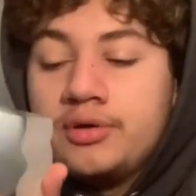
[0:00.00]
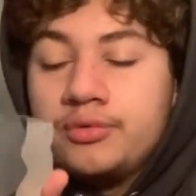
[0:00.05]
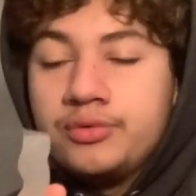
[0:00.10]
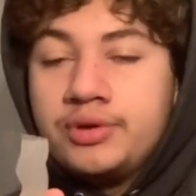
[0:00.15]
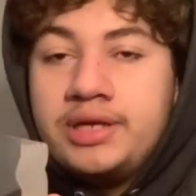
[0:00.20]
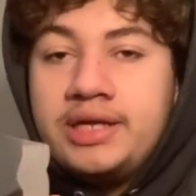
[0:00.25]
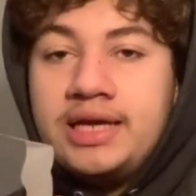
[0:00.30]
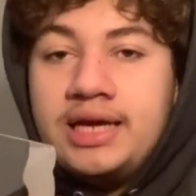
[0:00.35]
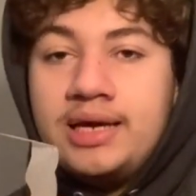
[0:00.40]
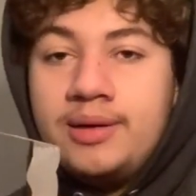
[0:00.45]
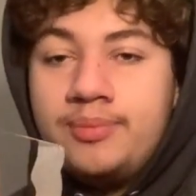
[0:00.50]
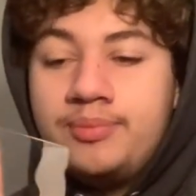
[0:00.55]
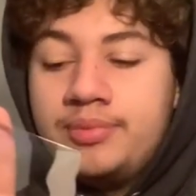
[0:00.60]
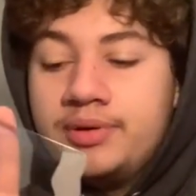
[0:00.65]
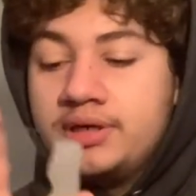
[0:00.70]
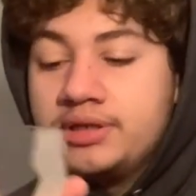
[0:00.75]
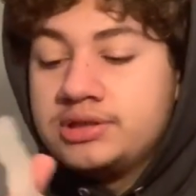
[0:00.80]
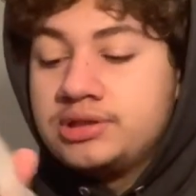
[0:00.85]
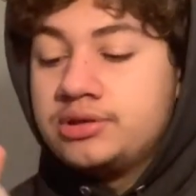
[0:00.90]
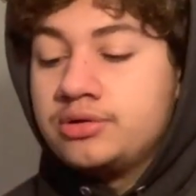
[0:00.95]
recap
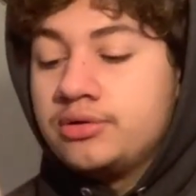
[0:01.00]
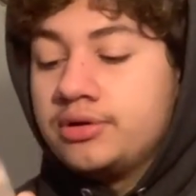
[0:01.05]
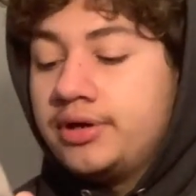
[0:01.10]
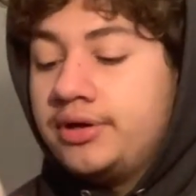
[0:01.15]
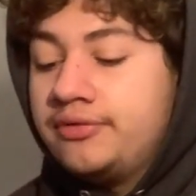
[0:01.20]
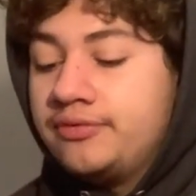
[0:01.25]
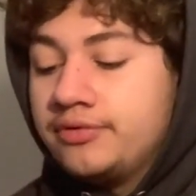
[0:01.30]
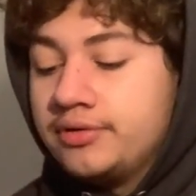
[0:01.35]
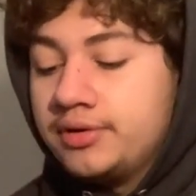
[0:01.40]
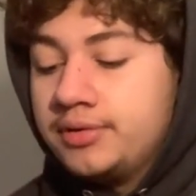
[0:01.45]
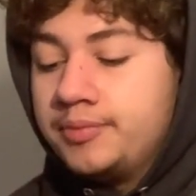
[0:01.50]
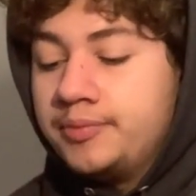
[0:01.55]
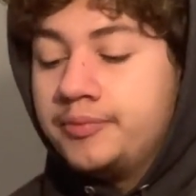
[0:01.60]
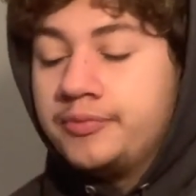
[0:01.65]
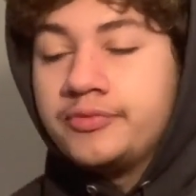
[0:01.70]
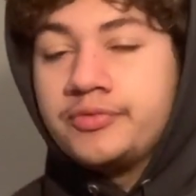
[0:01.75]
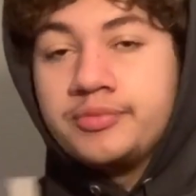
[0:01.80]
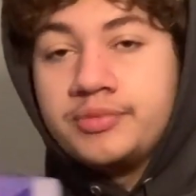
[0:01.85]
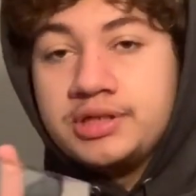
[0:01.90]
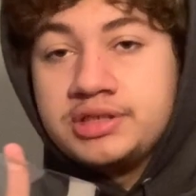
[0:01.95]
and a story from
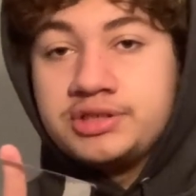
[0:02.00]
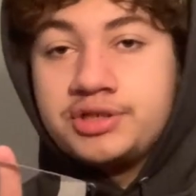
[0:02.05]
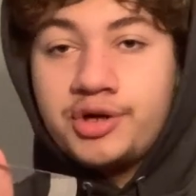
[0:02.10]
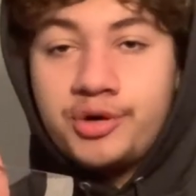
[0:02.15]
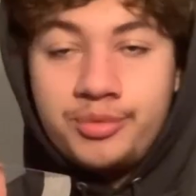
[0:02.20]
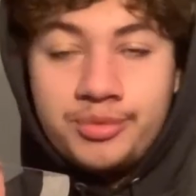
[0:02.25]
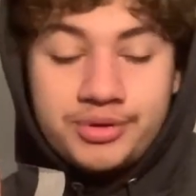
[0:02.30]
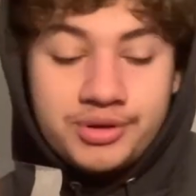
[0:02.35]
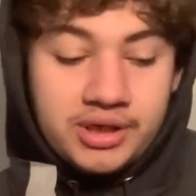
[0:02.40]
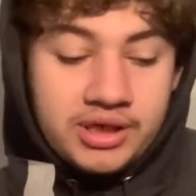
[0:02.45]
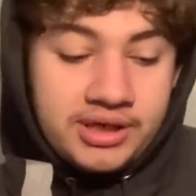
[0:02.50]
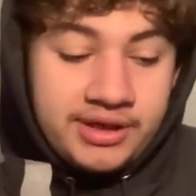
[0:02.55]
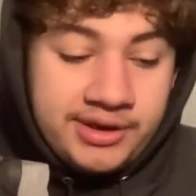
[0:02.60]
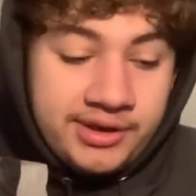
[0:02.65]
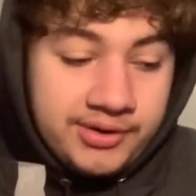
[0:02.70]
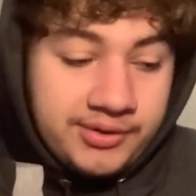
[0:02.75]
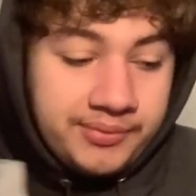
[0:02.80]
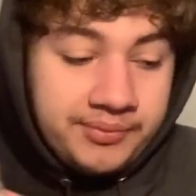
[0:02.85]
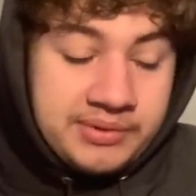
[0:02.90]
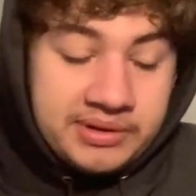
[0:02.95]
this tournament right here,